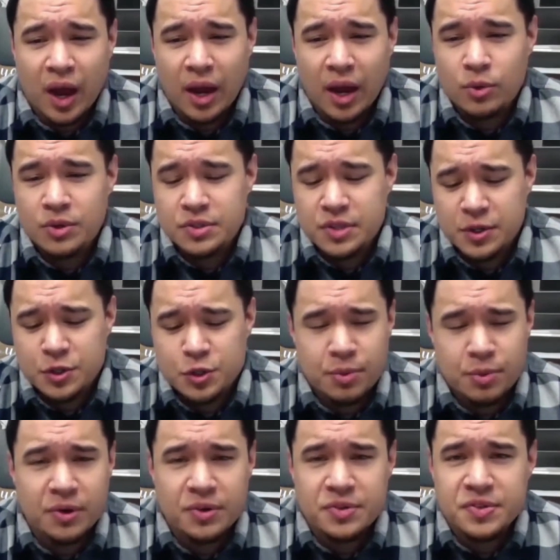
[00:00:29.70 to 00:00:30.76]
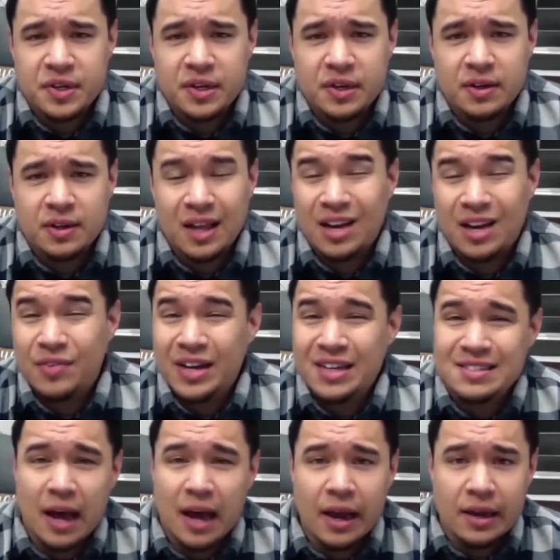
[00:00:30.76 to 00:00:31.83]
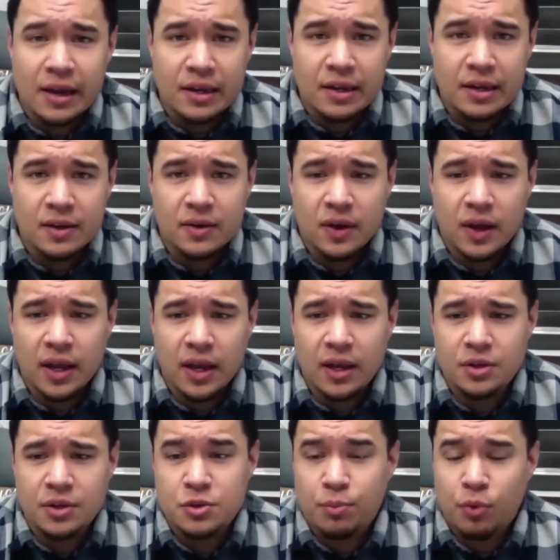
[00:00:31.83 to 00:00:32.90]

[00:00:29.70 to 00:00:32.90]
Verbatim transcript: I was experiencing a lot of anxiety and